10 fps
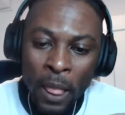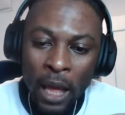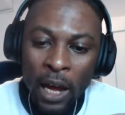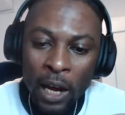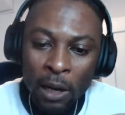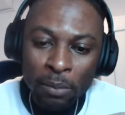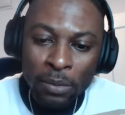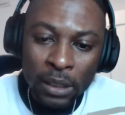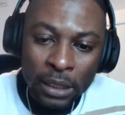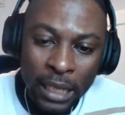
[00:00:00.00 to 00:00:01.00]

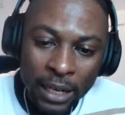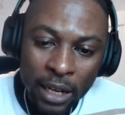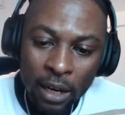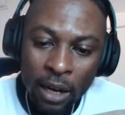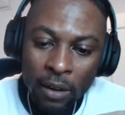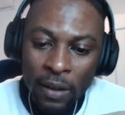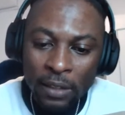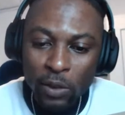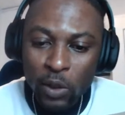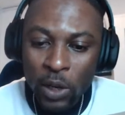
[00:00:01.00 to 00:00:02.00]
Daniela, thanks for
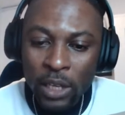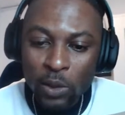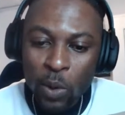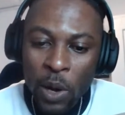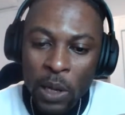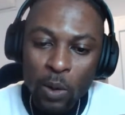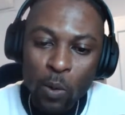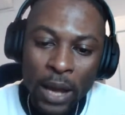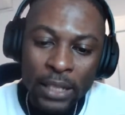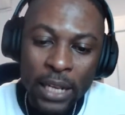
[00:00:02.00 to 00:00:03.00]
joining as well.
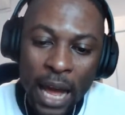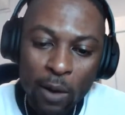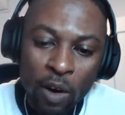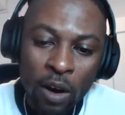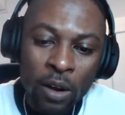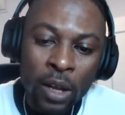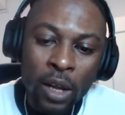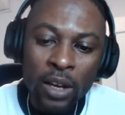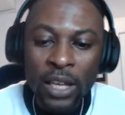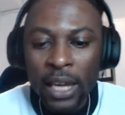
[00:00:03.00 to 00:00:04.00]
White Lava,
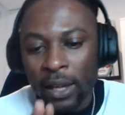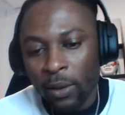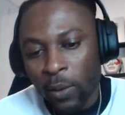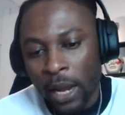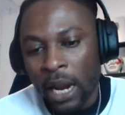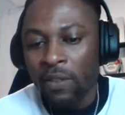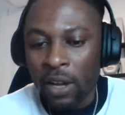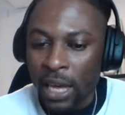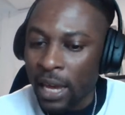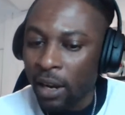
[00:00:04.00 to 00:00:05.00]
okay, White Lava,
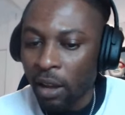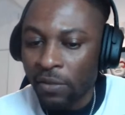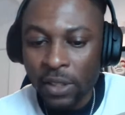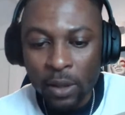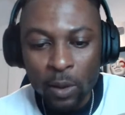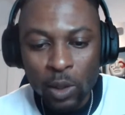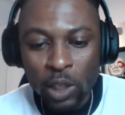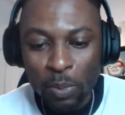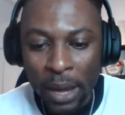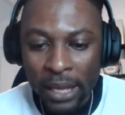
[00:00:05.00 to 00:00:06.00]
yeah. Love Still,
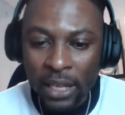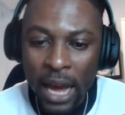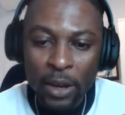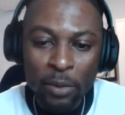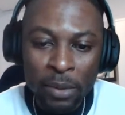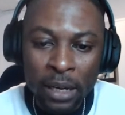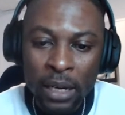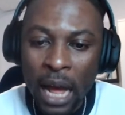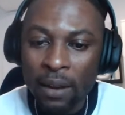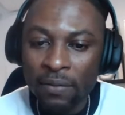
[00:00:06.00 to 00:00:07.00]
Space Iron Man,
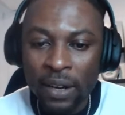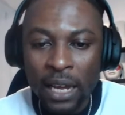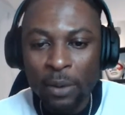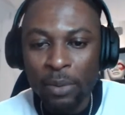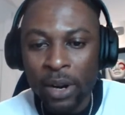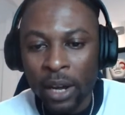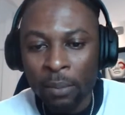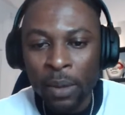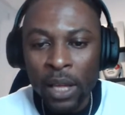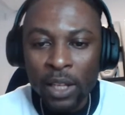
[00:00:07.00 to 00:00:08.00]
Alfin Abraham,
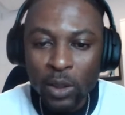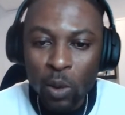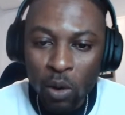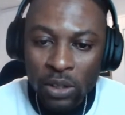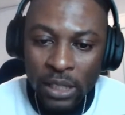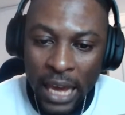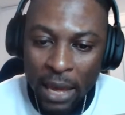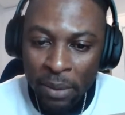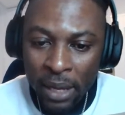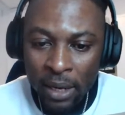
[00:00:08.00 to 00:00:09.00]
Talks
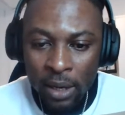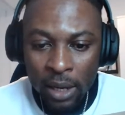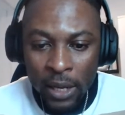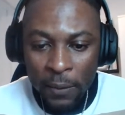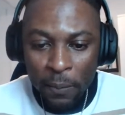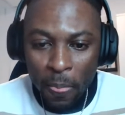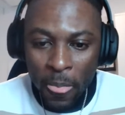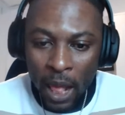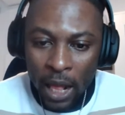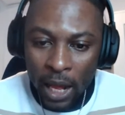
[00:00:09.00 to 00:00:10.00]
Gaming,
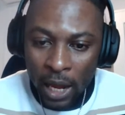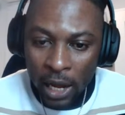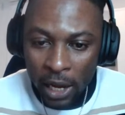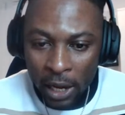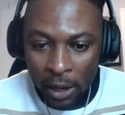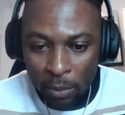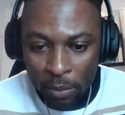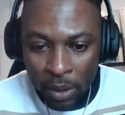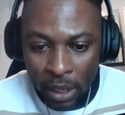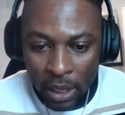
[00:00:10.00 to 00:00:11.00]

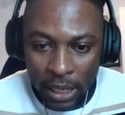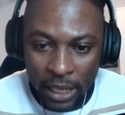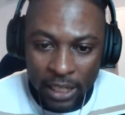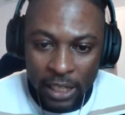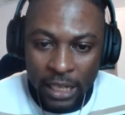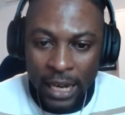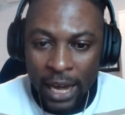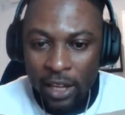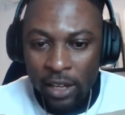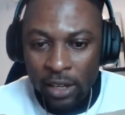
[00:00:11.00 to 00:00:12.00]

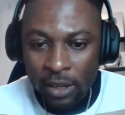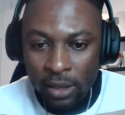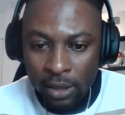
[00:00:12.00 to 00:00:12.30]
Gagan,